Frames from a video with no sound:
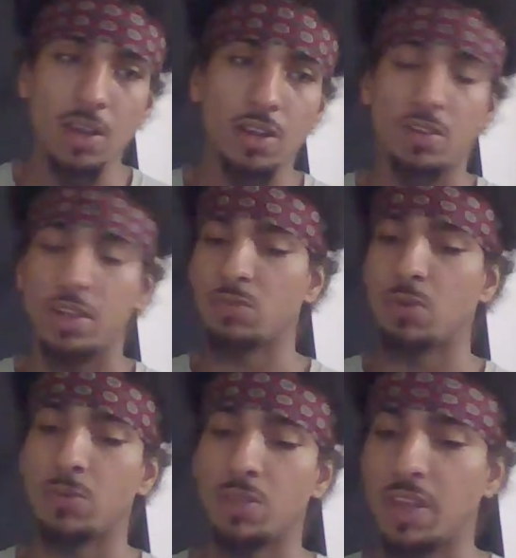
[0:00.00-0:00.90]
That's why
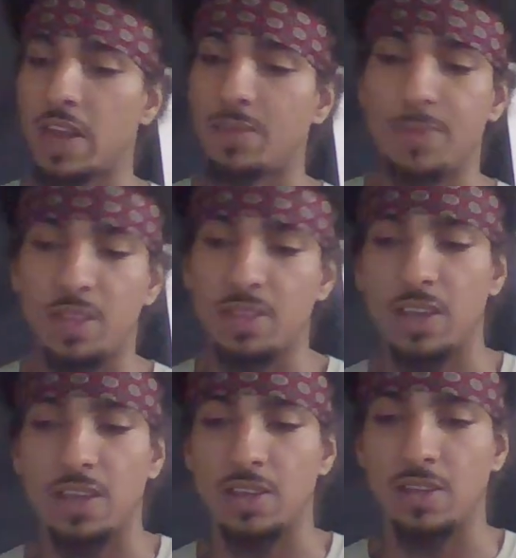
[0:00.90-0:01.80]
with the ketamine
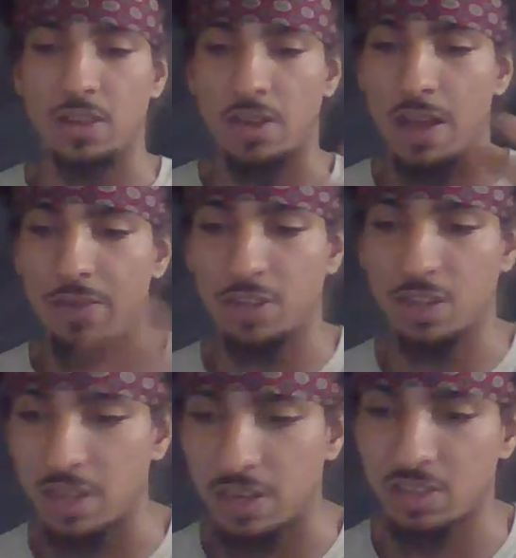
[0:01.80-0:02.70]
they have the
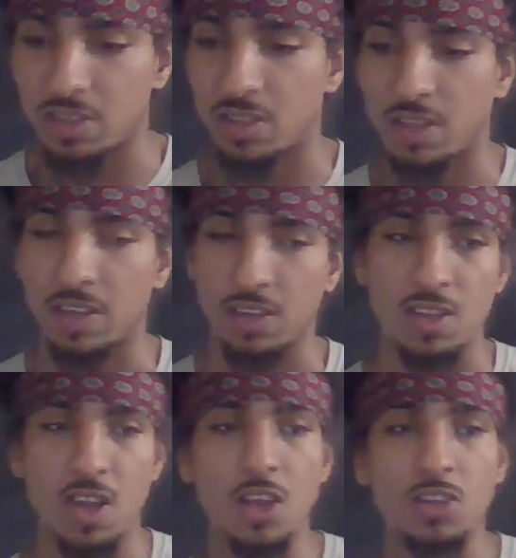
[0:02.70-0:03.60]
clinics and things,
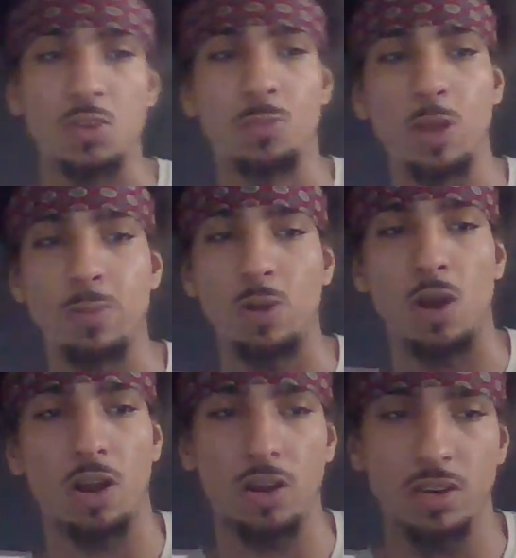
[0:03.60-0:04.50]
so people
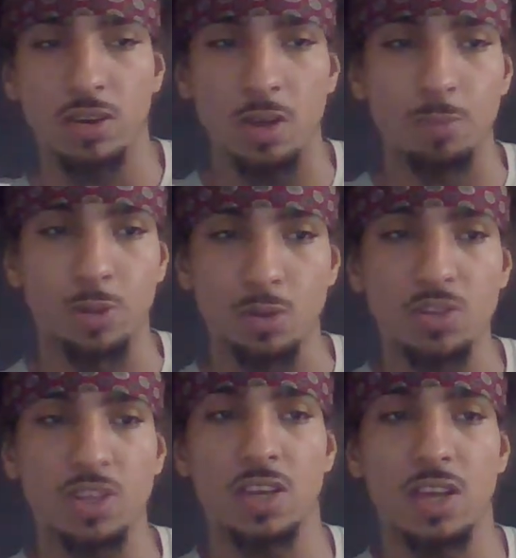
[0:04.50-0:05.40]
aren't
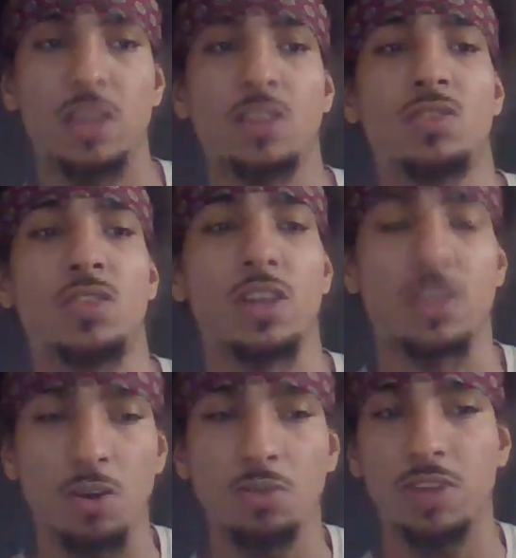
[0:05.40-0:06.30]
abusing it, so they
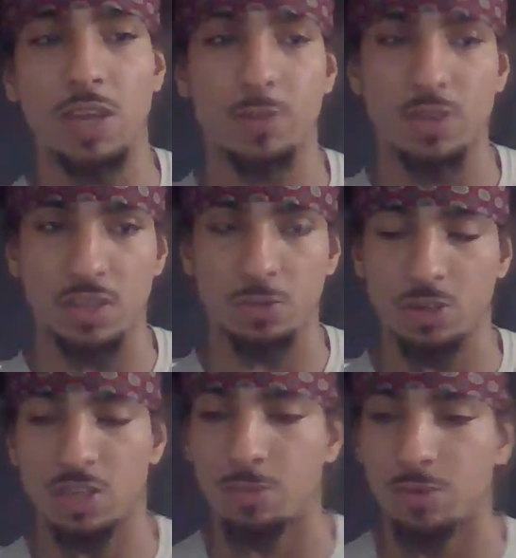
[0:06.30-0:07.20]
don't damage their
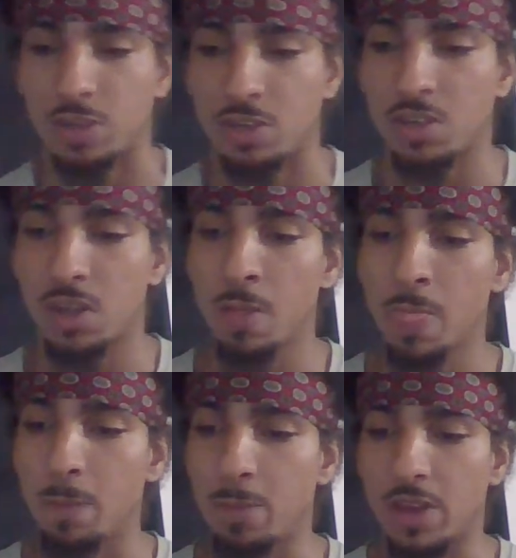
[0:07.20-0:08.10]
receptors.
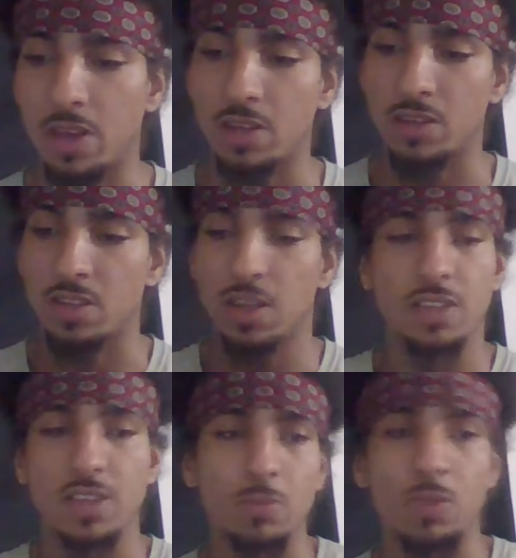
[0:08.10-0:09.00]
Because
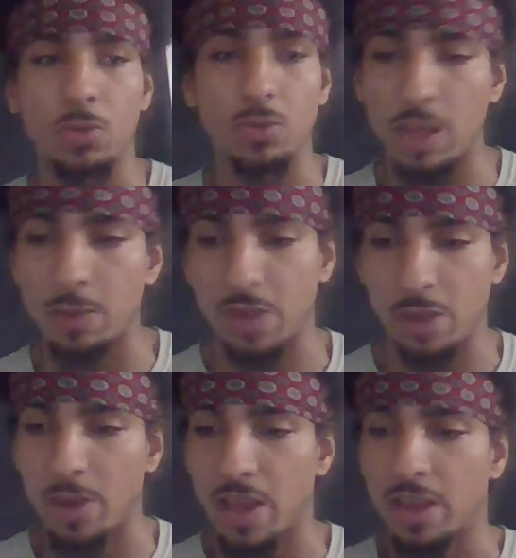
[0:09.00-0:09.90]
same thing with
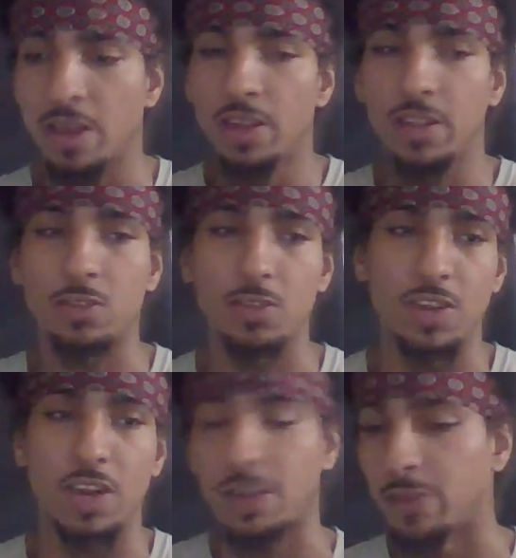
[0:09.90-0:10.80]
MDMA, that's why they're
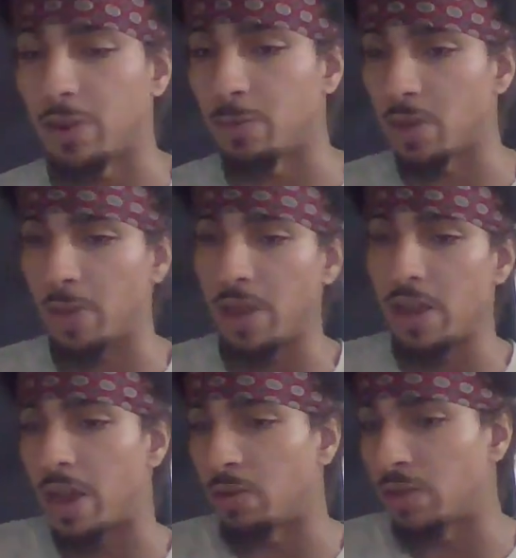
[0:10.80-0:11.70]
not giving MDMA
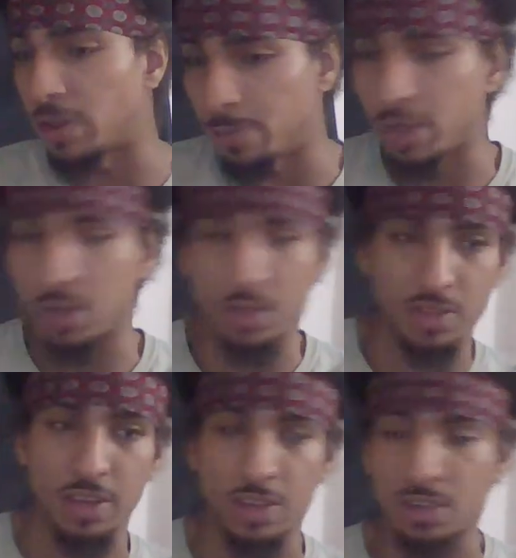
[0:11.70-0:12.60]
out in a pill and
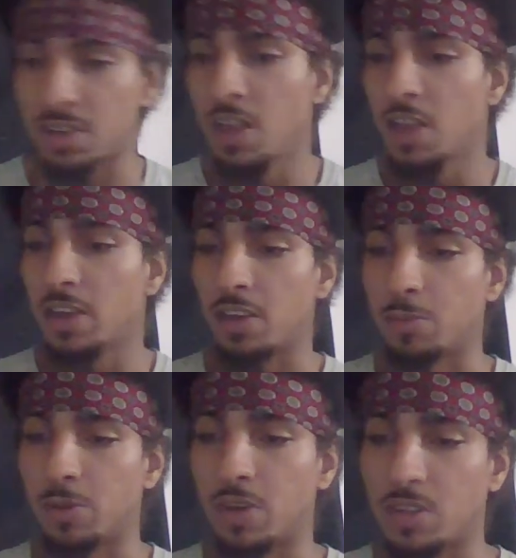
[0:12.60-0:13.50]
things,
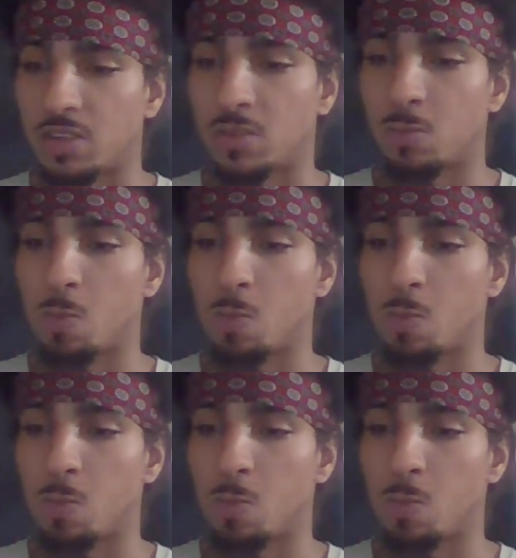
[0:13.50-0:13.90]
because